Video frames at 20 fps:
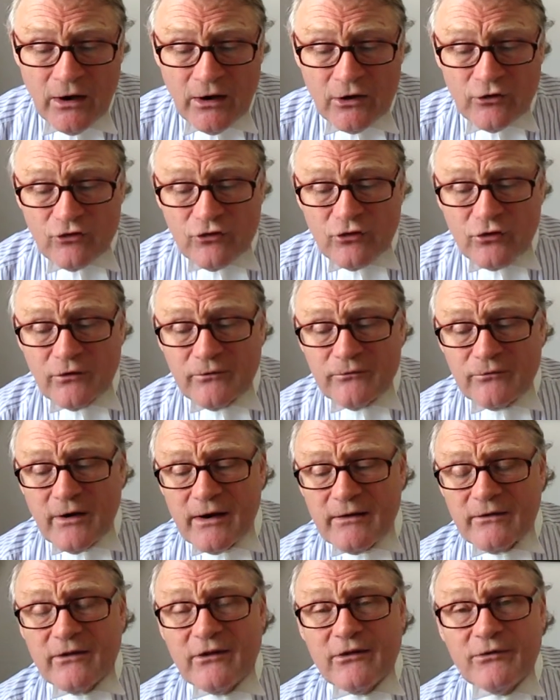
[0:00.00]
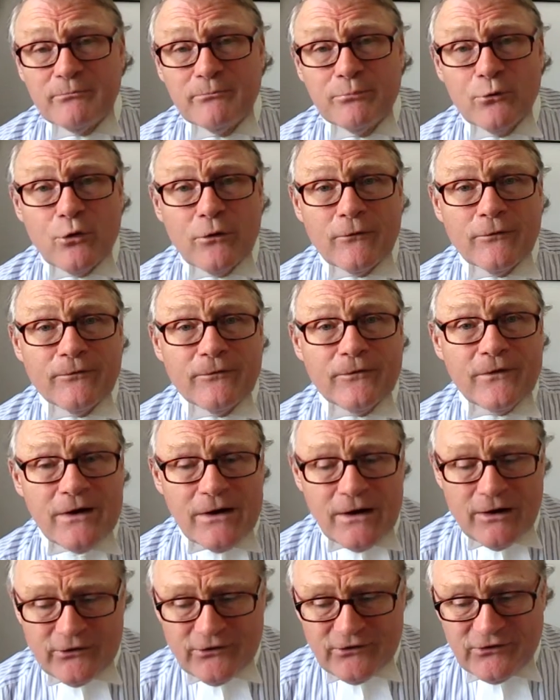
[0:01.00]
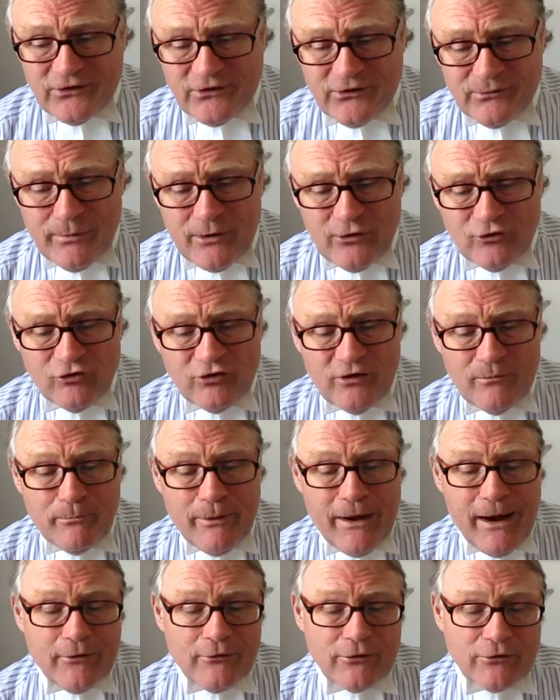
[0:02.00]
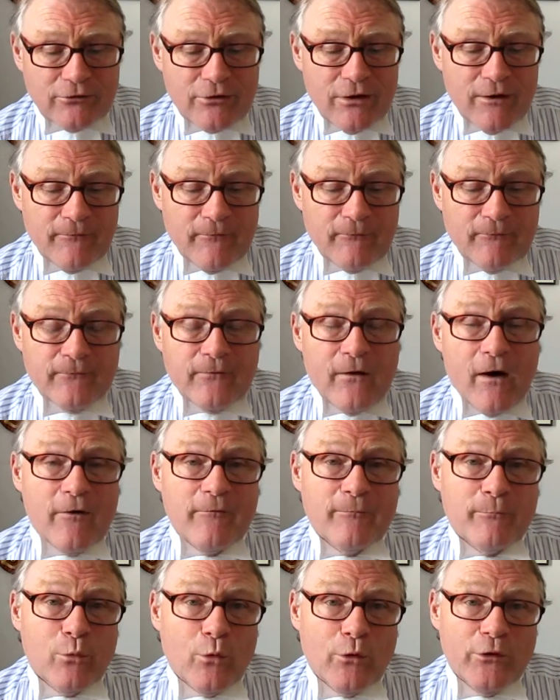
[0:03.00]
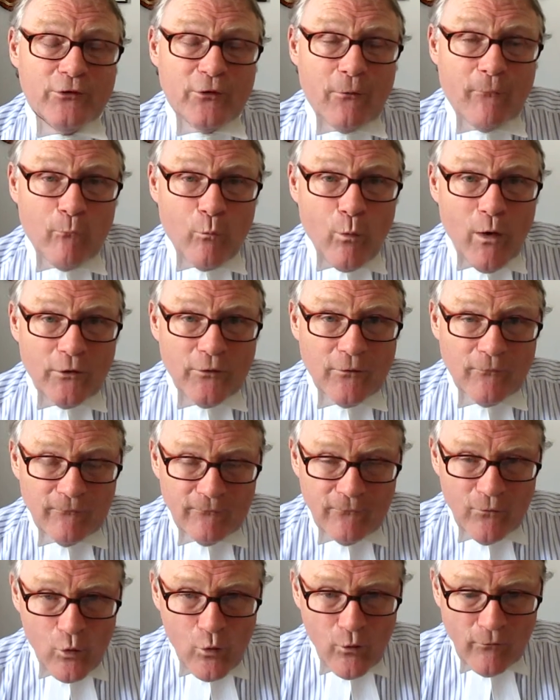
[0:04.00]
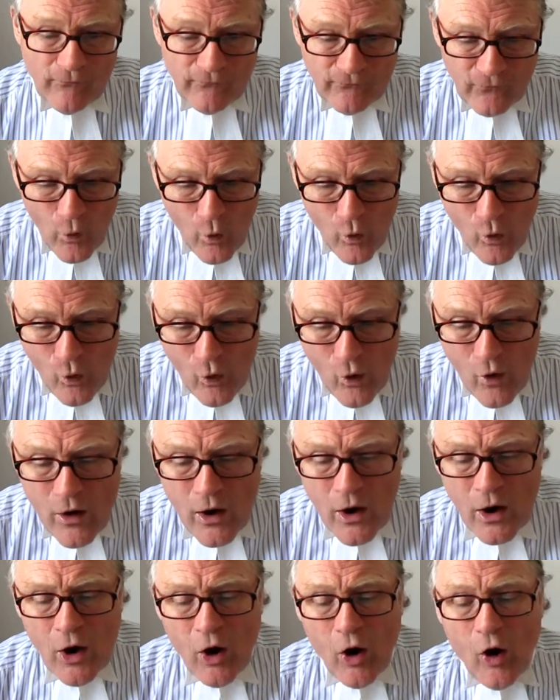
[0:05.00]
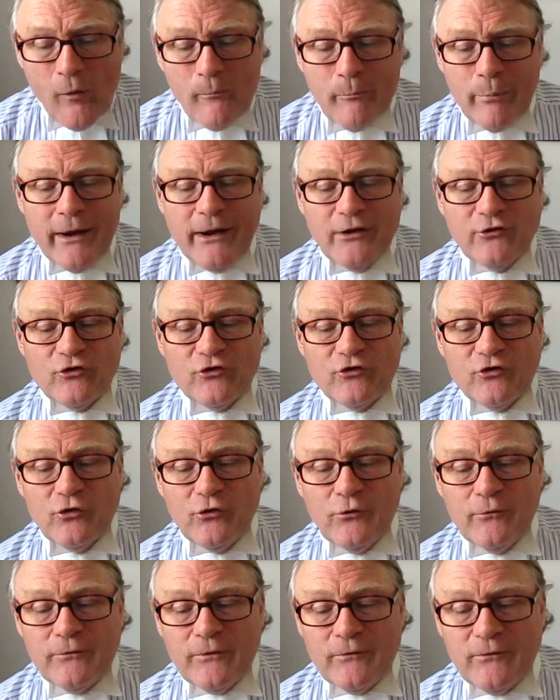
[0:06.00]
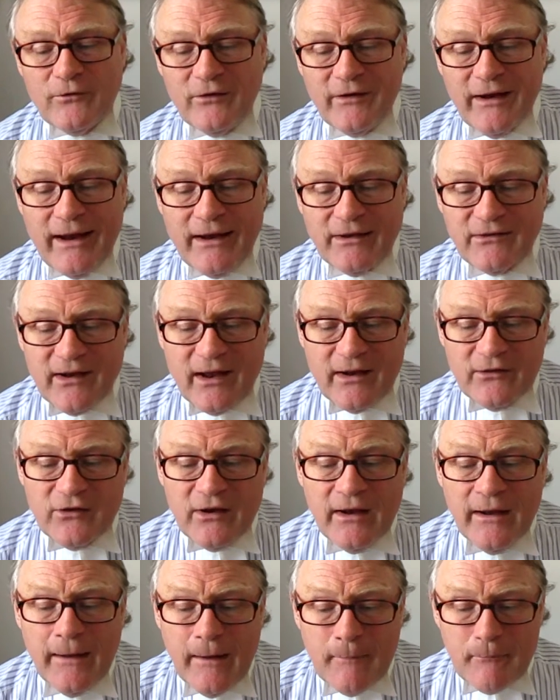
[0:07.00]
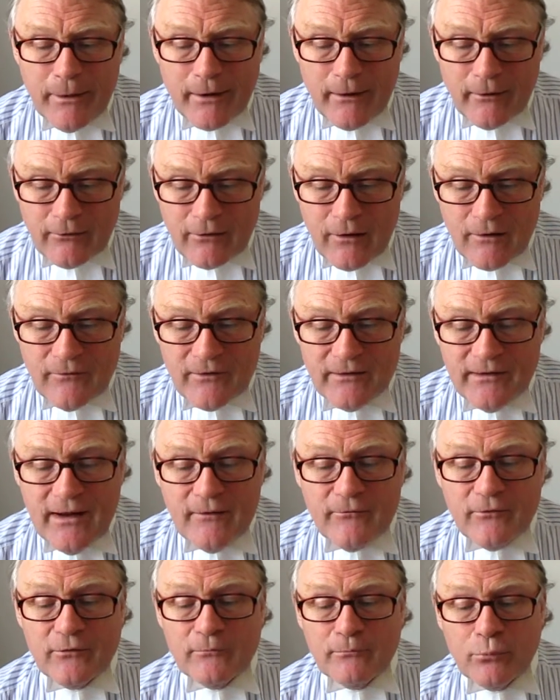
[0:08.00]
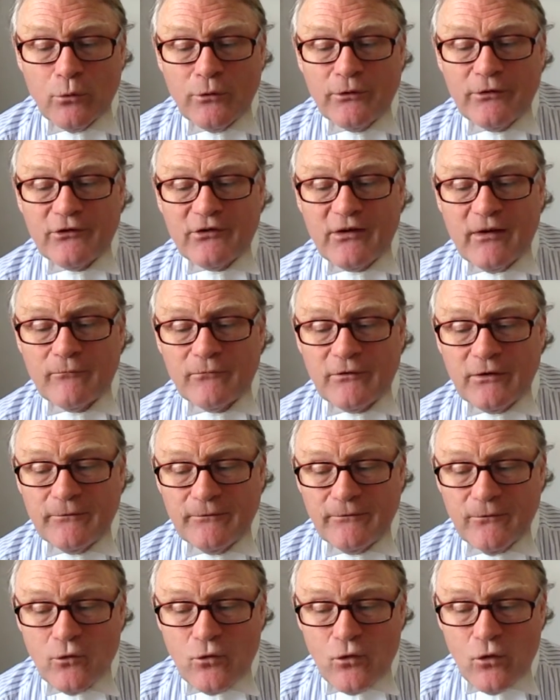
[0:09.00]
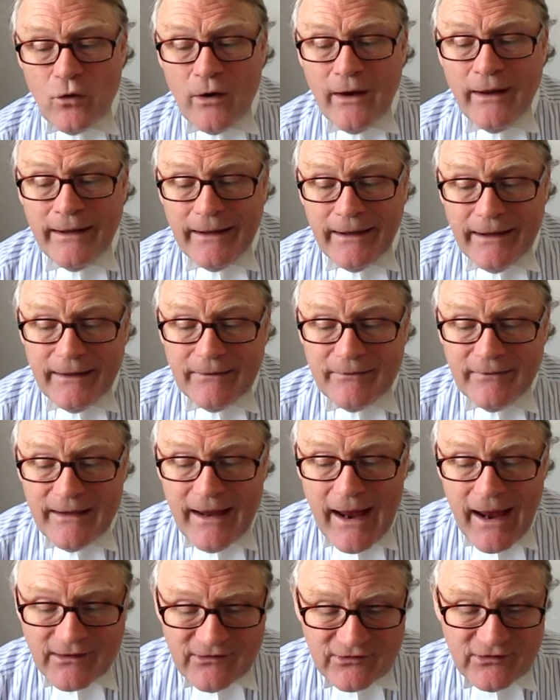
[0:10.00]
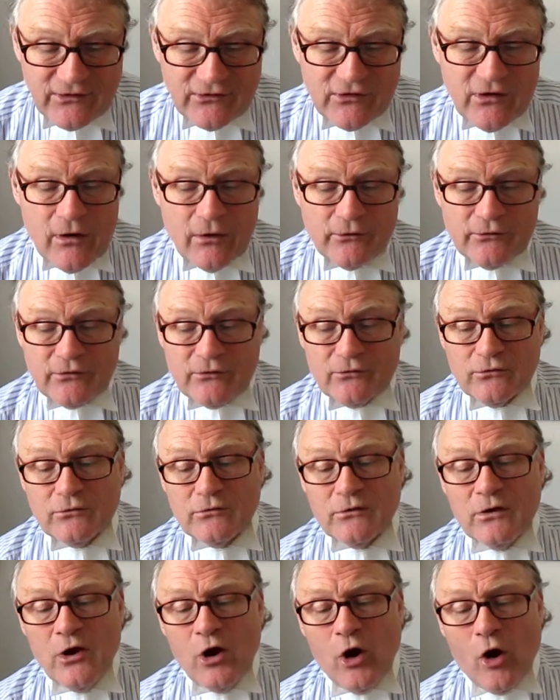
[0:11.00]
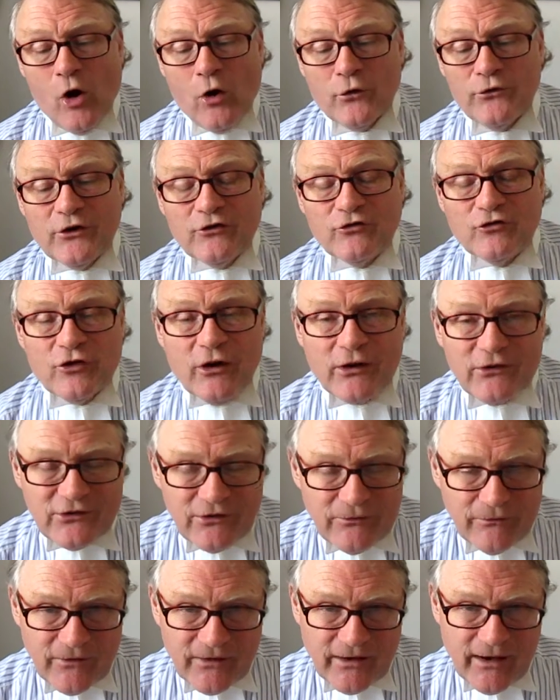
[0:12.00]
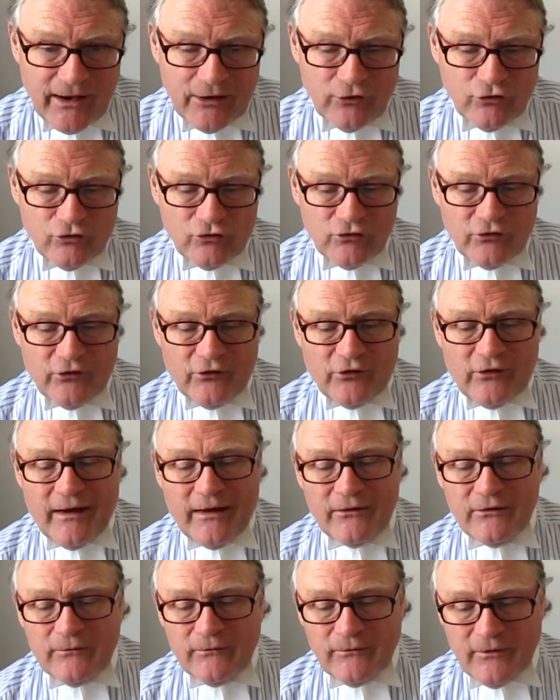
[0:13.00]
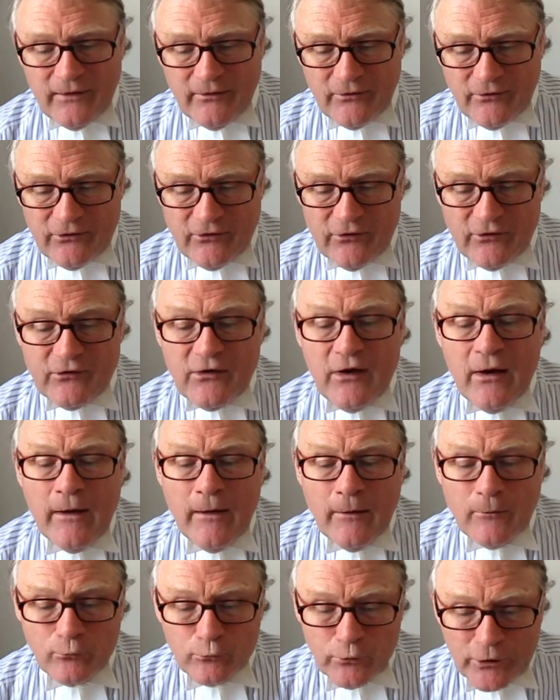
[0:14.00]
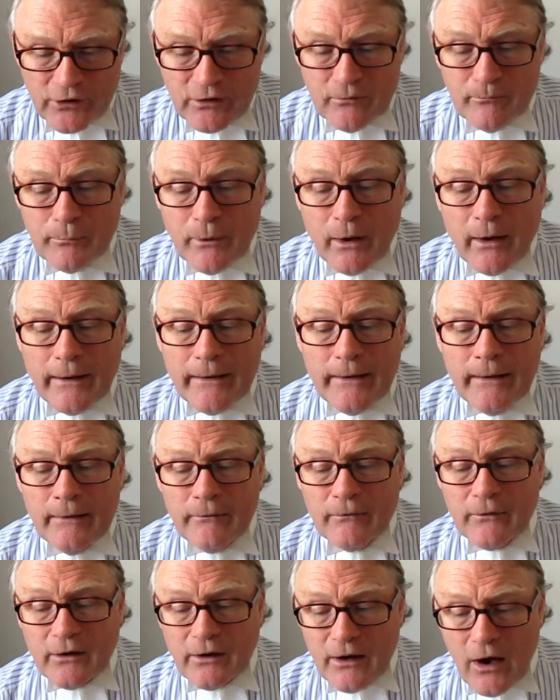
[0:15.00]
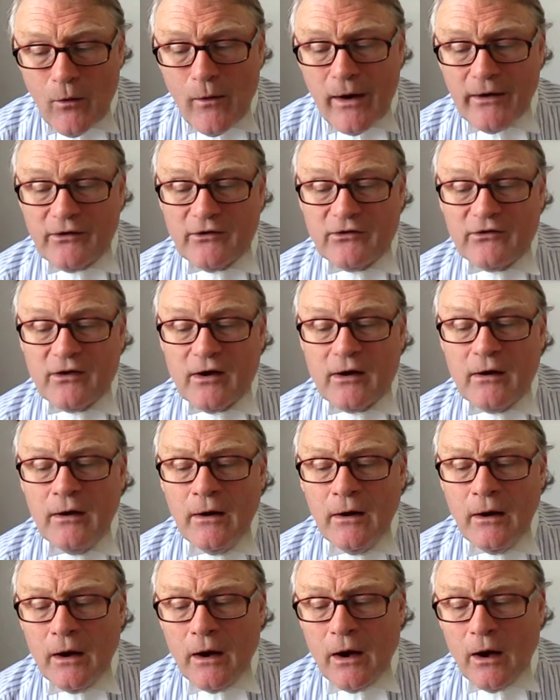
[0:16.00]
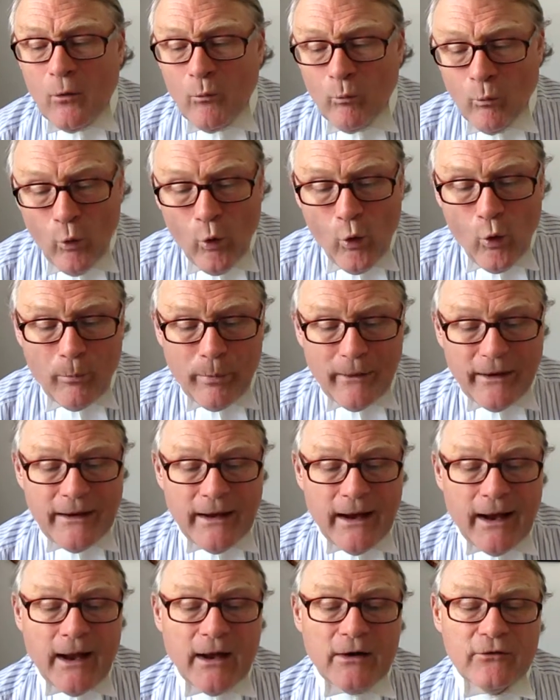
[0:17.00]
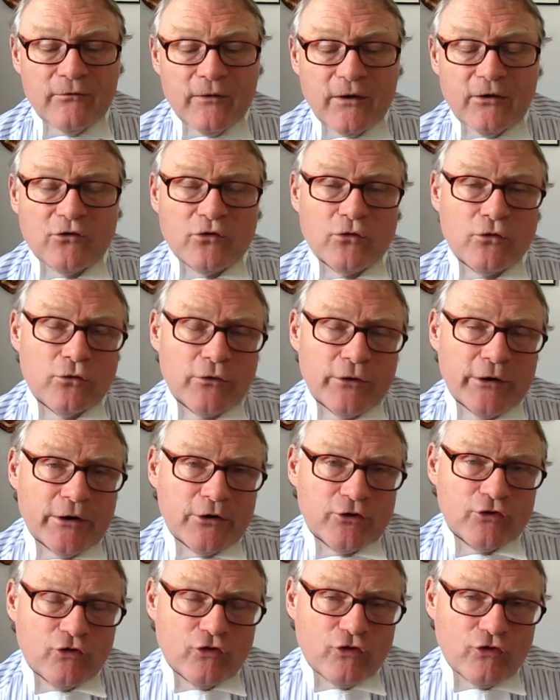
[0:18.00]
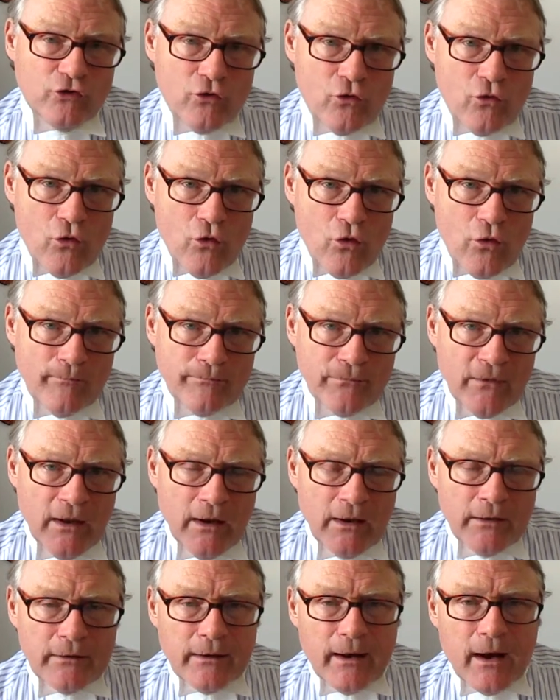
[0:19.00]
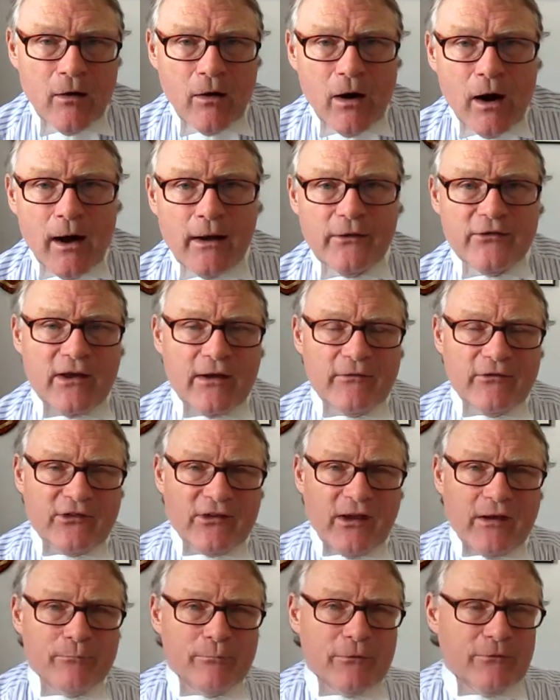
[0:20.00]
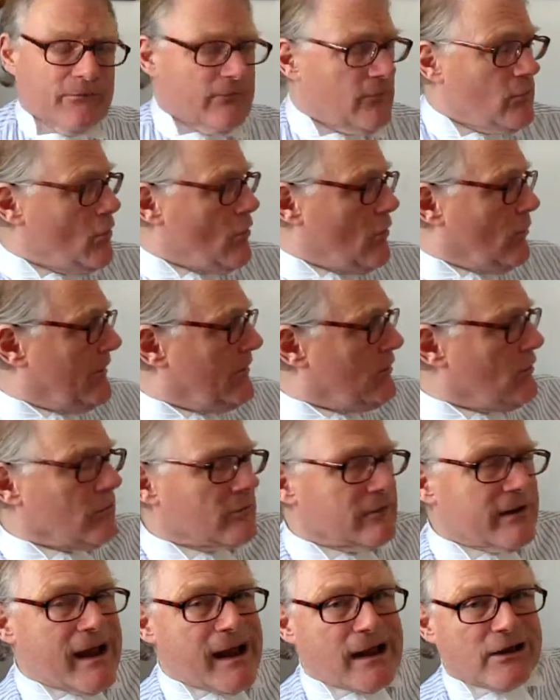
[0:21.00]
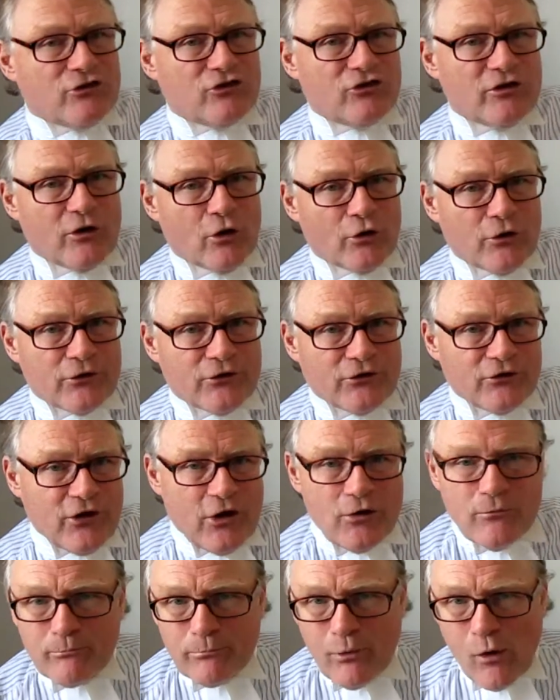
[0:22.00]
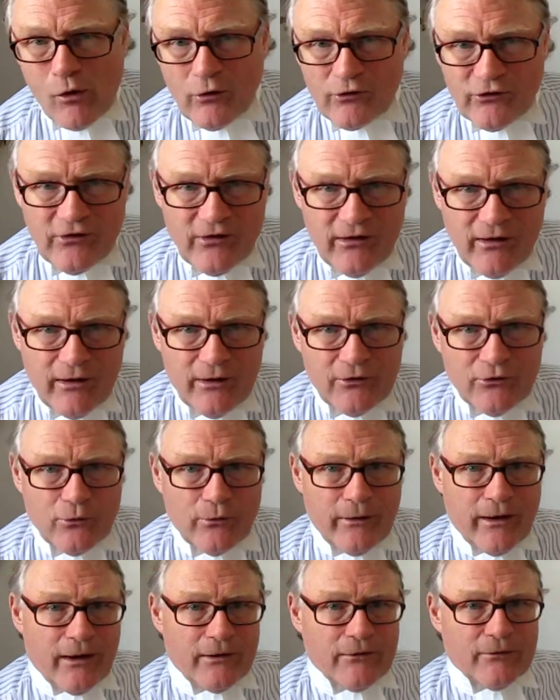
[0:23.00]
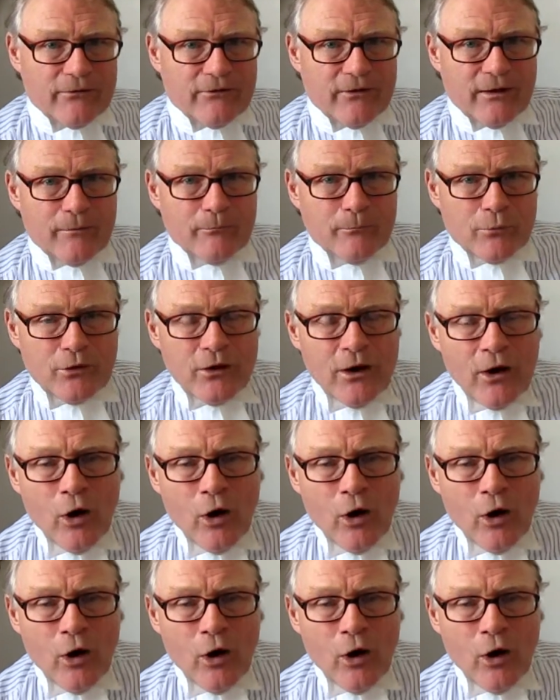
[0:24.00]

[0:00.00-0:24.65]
should have read this book first, especially paragraph 5.144 on page 258 and paragraph 11.74 in the excellent article on justifications and defences written by the co-editor Warby and Victoria Shaw. Now, as I said before, we're not actually on a soapbox here doing anything, but